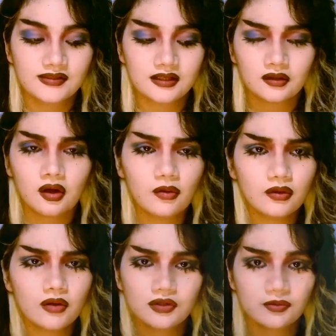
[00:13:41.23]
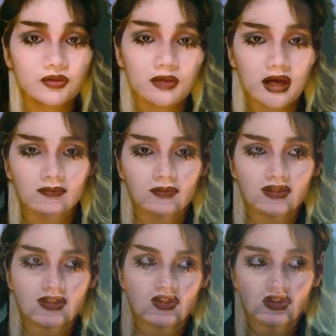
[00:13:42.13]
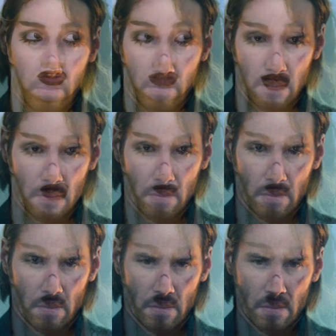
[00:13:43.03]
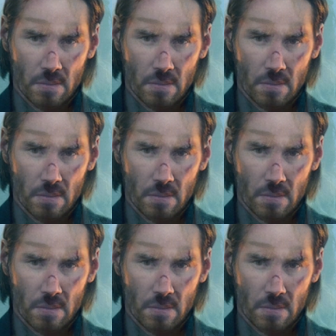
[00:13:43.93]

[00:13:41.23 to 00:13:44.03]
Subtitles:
was like, oh no, don't do that, because it's just an animal.